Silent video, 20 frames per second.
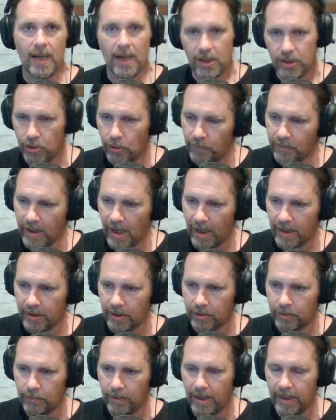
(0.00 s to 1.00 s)
You've got a
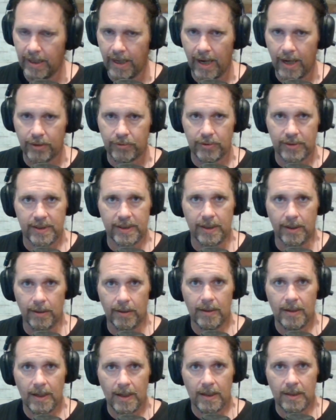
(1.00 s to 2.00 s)
great actress
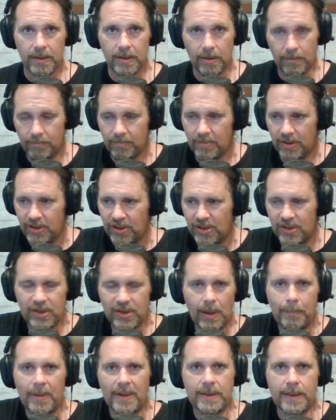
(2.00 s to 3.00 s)
here. This is
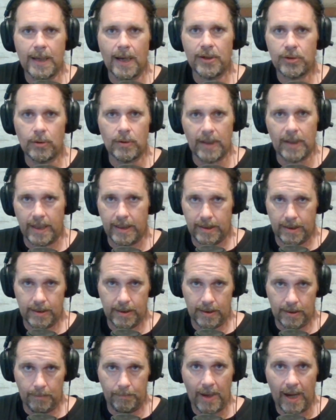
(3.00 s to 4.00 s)
the potential lightning
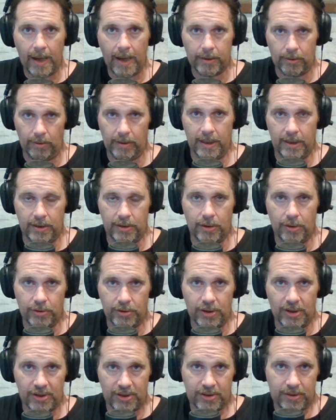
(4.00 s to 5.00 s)
in a bottle, and you're
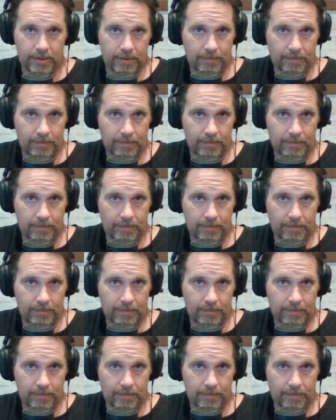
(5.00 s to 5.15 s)
just...